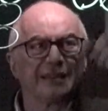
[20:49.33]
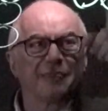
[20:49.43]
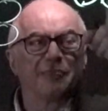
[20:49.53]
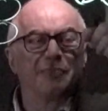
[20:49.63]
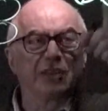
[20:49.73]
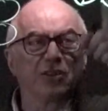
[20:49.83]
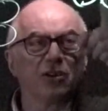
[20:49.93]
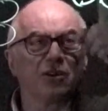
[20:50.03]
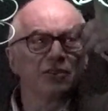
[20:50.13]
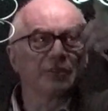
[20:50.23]

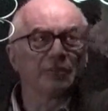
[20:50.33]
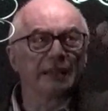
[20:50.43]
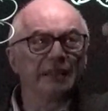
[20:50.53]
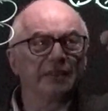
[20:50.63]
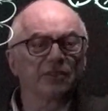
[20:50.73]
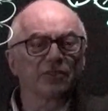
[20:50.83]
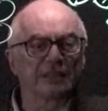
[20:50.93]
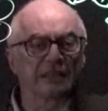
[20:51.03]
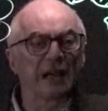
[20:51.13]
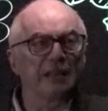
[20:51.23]
because the meniscus is
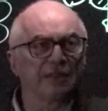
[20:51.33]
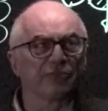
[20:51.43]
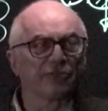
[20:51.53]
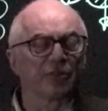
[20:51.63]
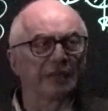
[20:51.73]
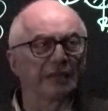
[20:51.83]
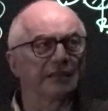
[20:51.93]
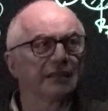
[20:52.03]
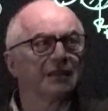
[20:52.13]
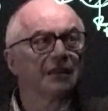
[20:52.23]
hanging from it
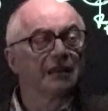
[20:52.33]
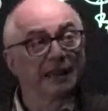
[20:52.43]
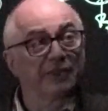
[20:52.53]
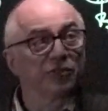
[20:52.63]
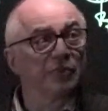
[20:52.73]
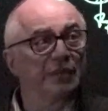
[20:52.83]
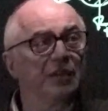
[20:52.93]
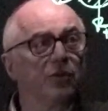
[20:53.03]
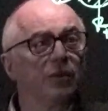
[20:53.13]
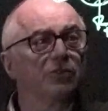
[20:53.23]
has to be
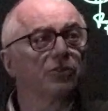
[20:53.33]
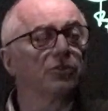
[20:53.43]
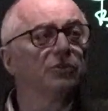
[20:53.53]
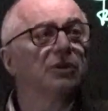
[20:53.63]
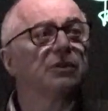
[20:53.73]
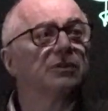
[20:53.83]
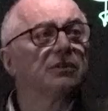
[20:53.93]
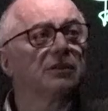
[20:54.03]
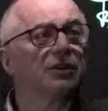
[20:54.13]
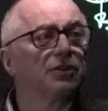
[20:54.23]
equal to
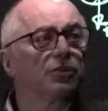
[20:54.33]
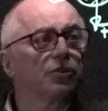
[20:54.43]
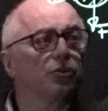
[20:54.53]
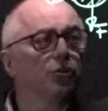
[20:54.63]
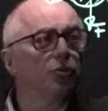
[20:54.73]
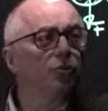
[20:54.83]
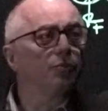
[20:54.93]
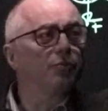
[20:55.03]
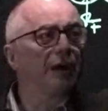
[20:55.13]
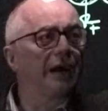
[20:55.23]
2
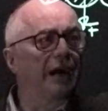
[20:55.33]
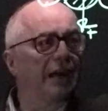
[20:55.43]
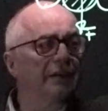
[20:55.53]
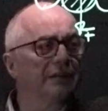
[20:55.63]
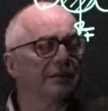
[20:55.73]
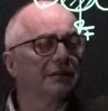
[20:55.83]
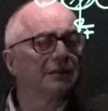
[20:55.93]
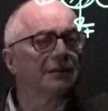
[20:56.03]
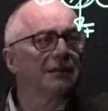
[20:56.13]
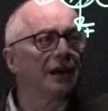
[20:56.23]
pi
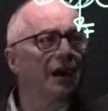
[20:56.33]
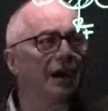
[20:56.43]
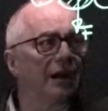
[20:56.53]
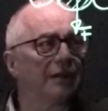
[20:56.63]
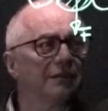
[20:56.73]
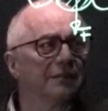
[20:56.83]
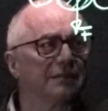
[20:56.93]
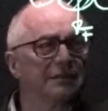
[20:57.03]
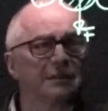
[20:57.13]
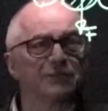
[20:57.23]
r,
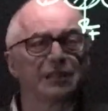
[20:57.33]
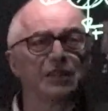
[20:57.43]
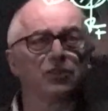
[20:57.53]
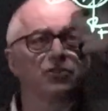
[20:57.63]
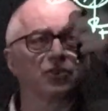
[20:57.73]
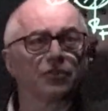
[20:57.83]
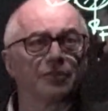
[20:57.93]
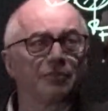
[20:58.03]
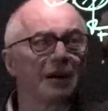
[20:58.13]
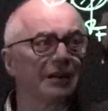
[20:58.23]
the radius of the
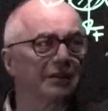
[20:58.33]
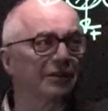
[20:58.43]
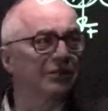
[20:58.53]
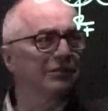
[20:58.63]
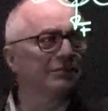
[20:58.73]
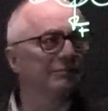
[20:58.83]
particle,